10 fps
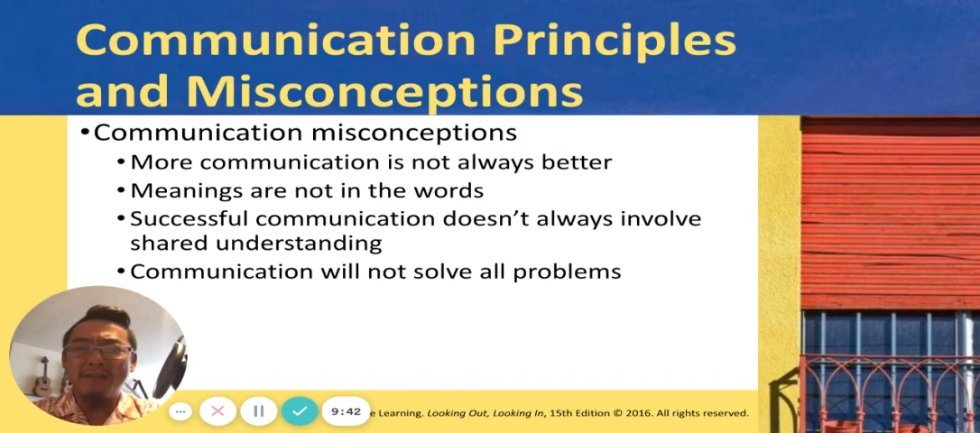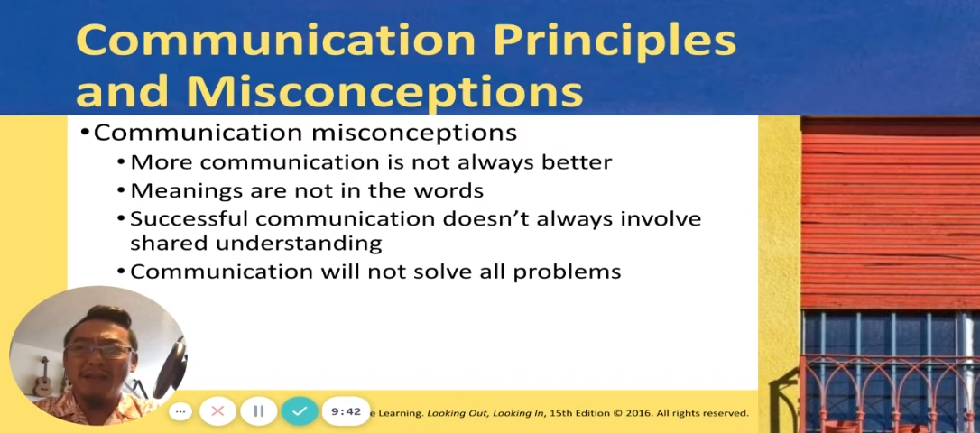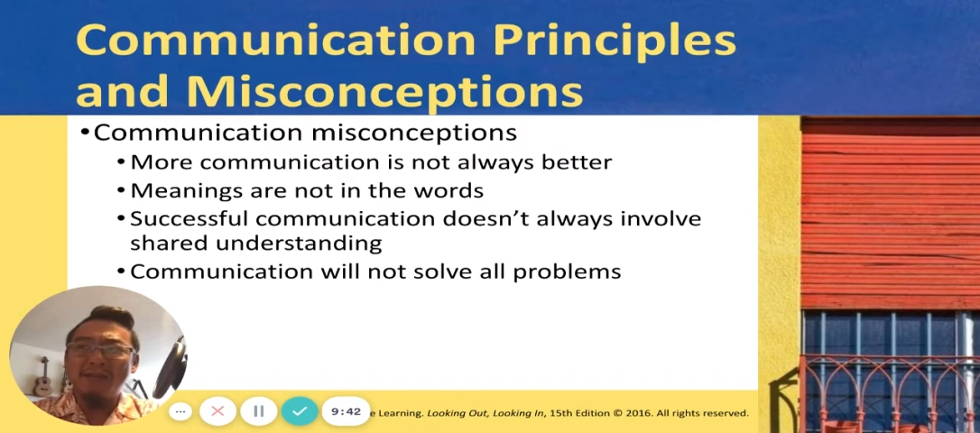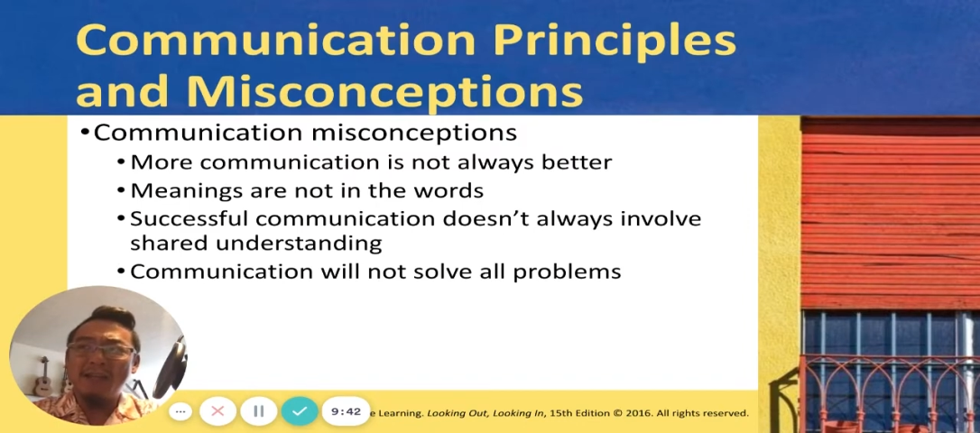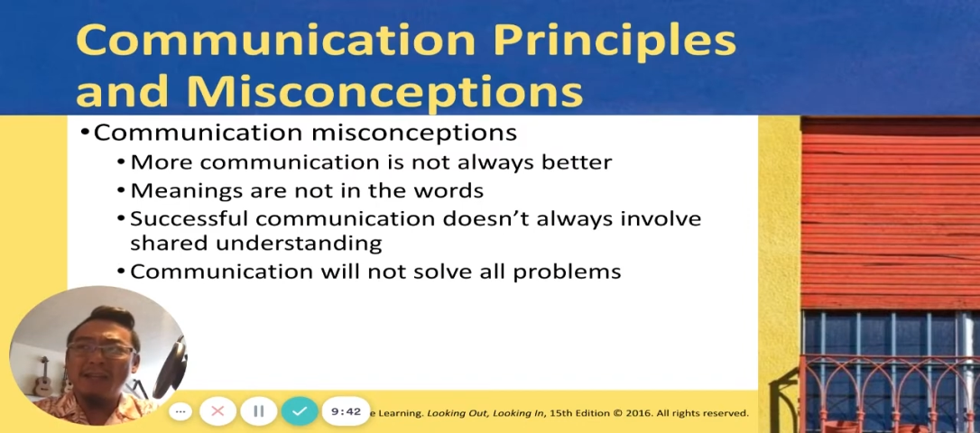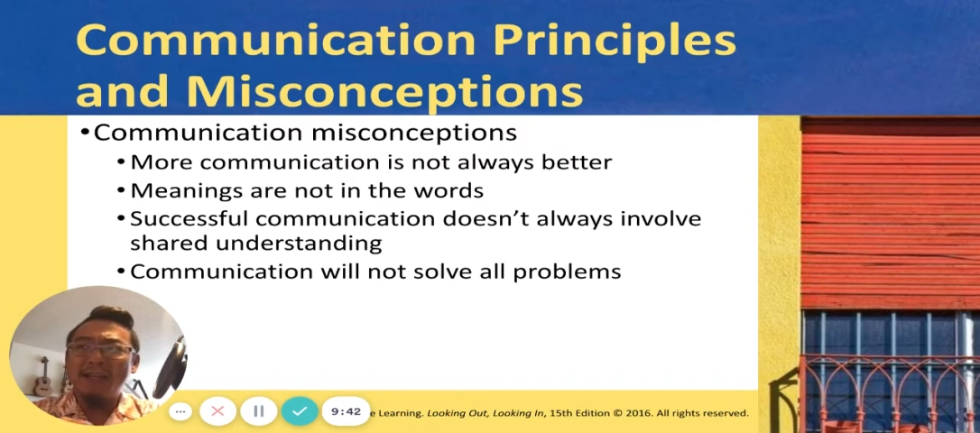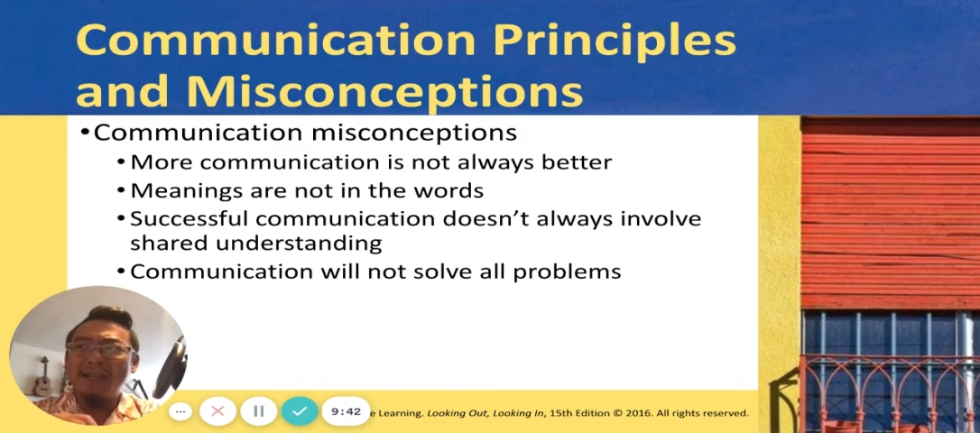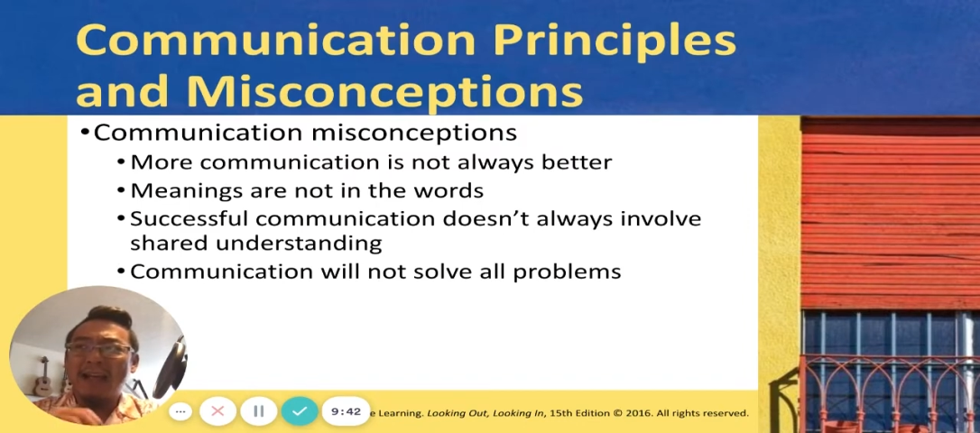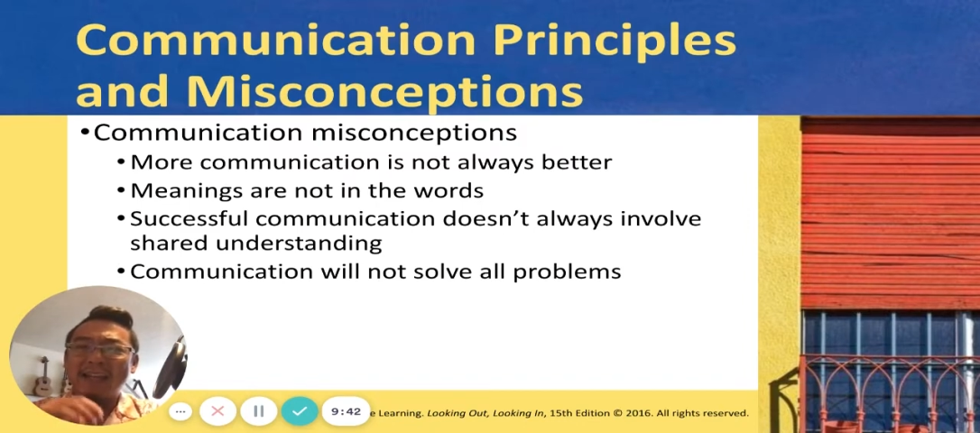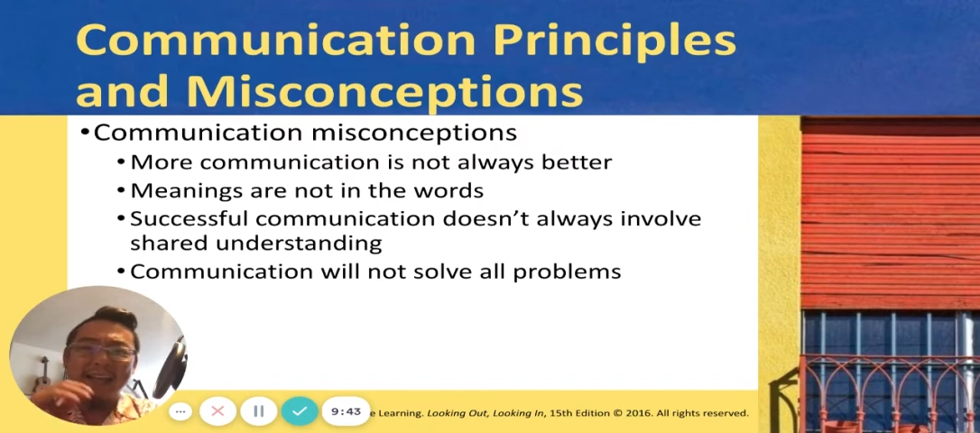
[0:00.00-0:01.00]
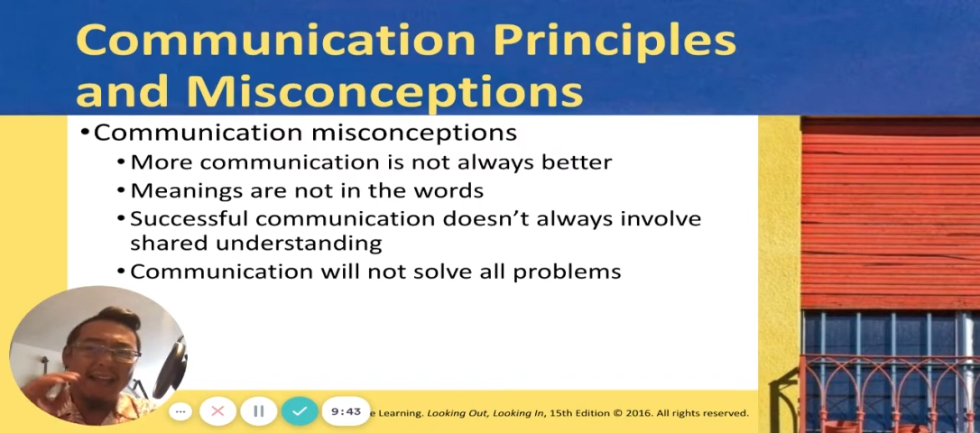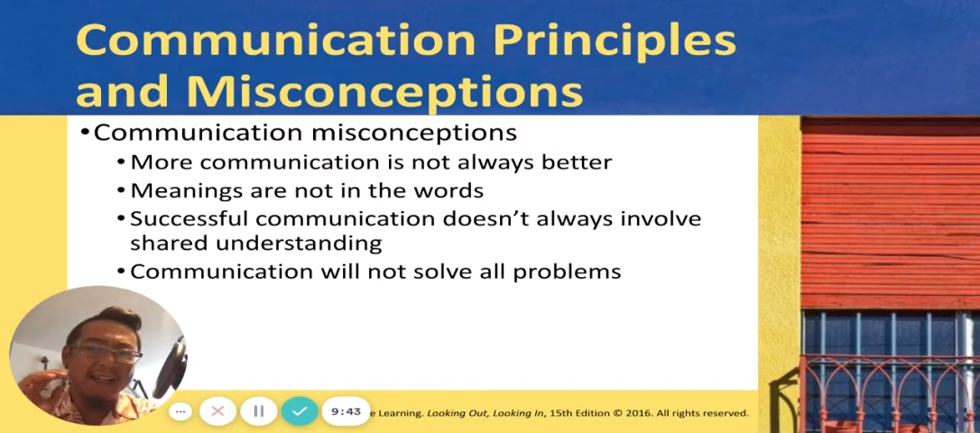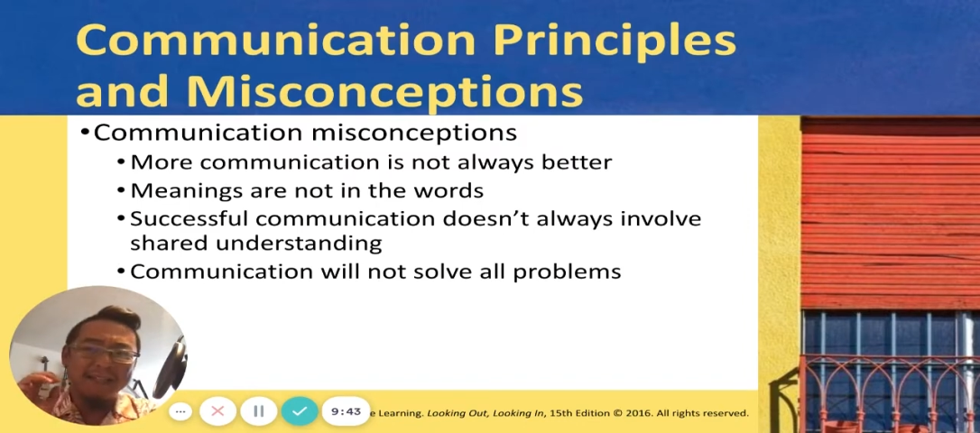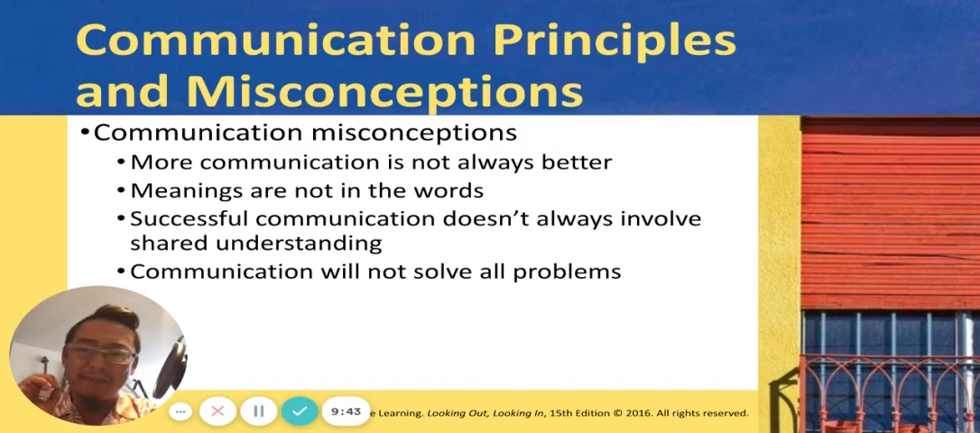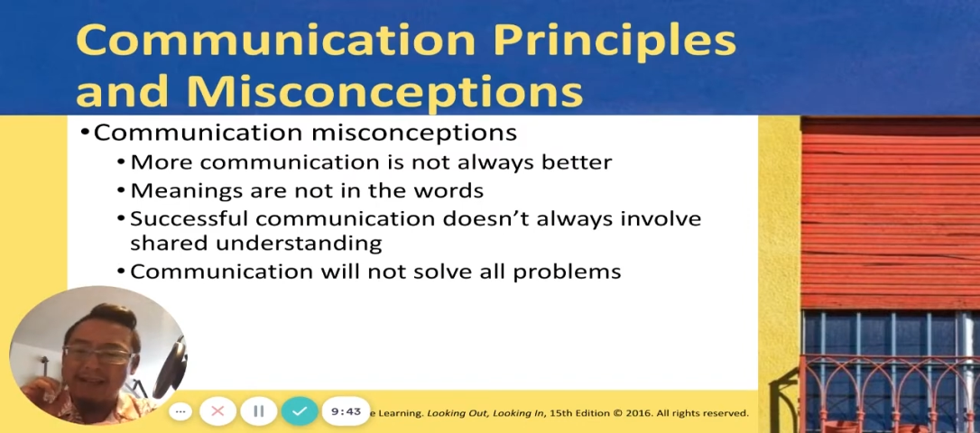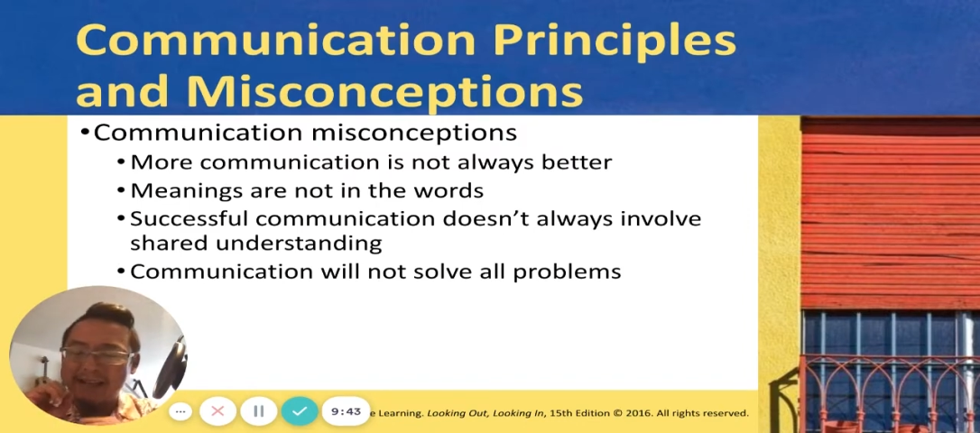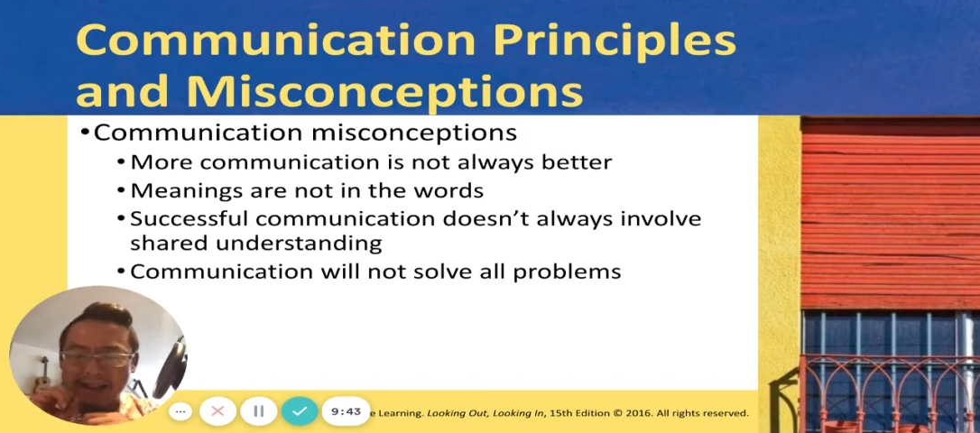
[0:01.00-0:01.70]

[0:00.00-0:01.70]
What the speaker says: Maybe I can't explain